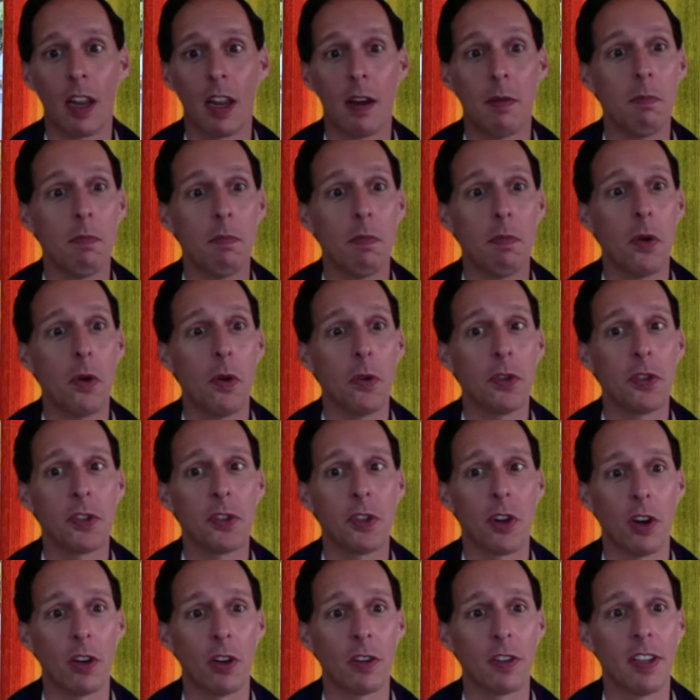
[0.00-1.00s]
and
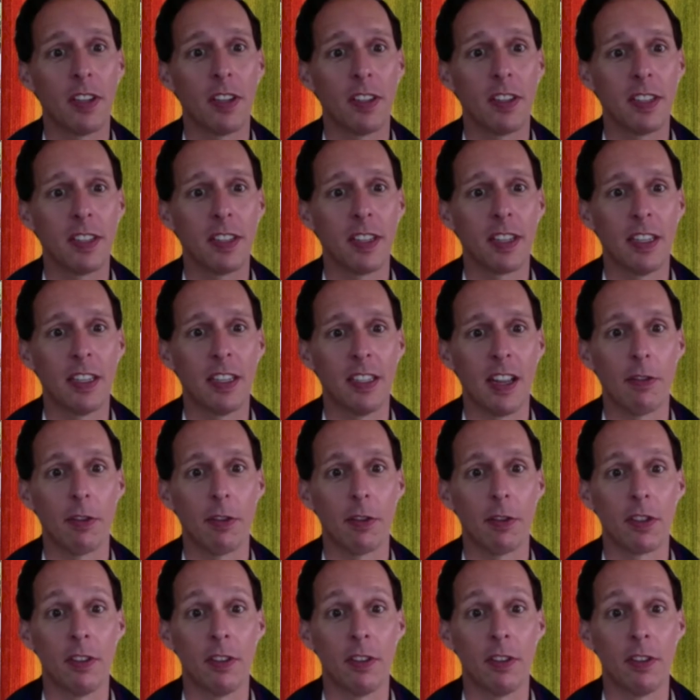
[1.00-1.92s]
most artistic endeavors